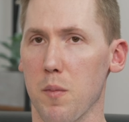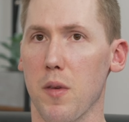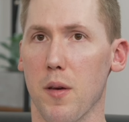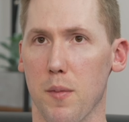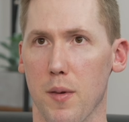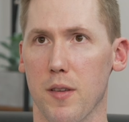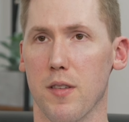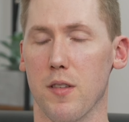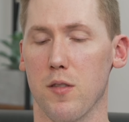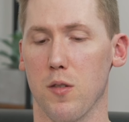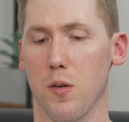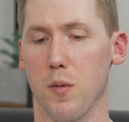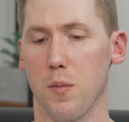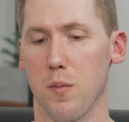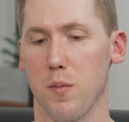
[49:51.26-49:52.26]
yeah, it makes sense.
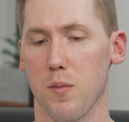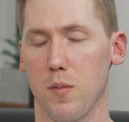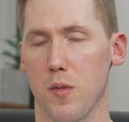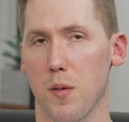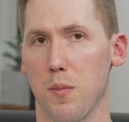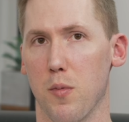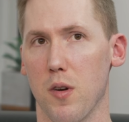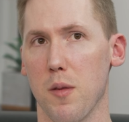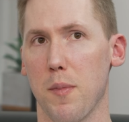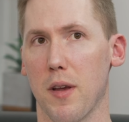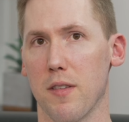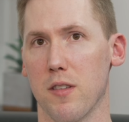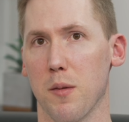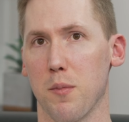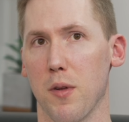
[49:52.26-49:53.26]
So one of the
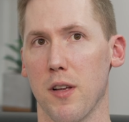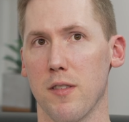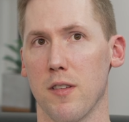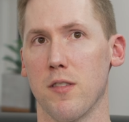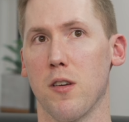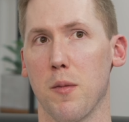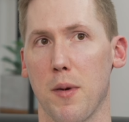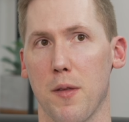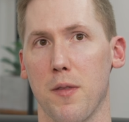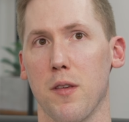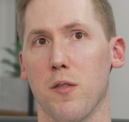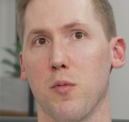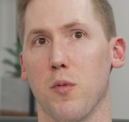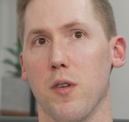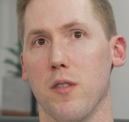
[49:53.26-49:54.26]
biggest complaints I saw about
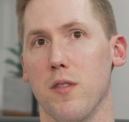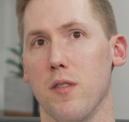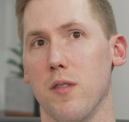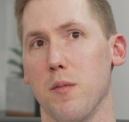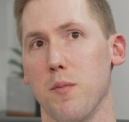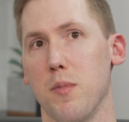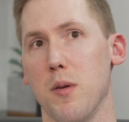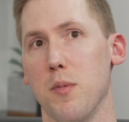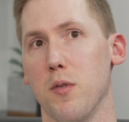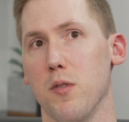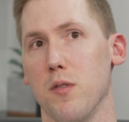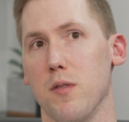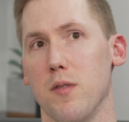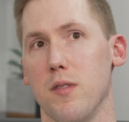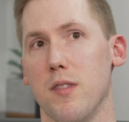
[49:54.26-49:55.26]
this was
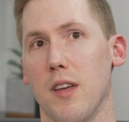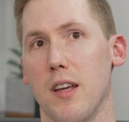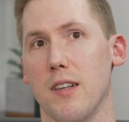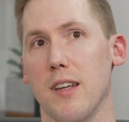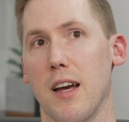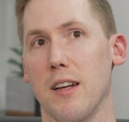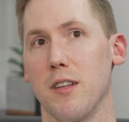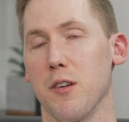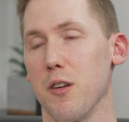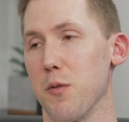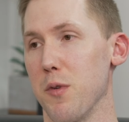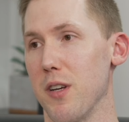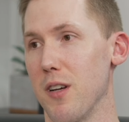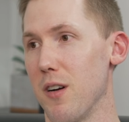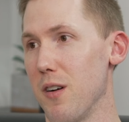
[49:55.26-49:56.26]
people say dietary
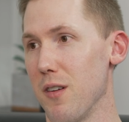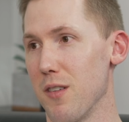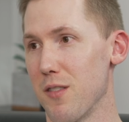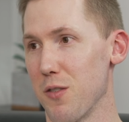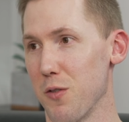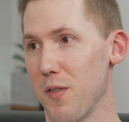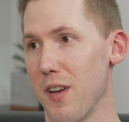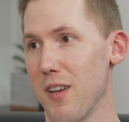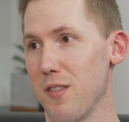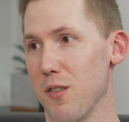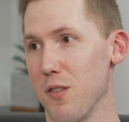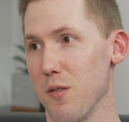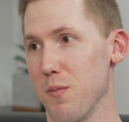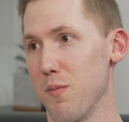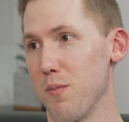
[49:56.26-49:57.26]
recall surveys
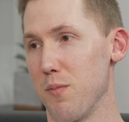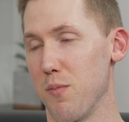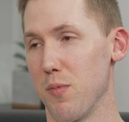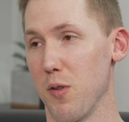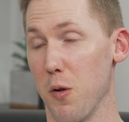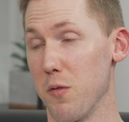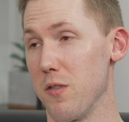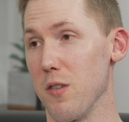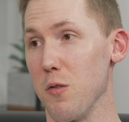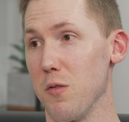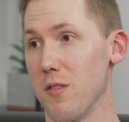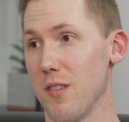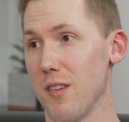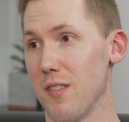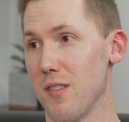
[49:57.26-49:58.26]
are close to
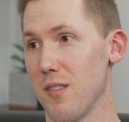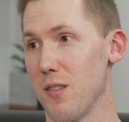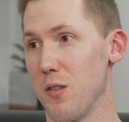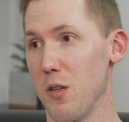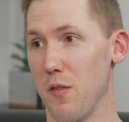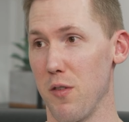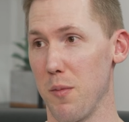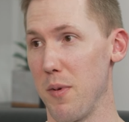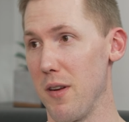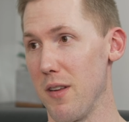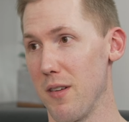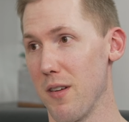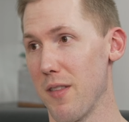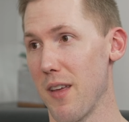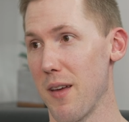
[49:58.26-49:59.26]
useless. Do you have an
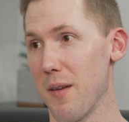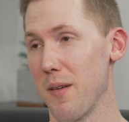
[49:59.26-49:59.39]
opinion on that?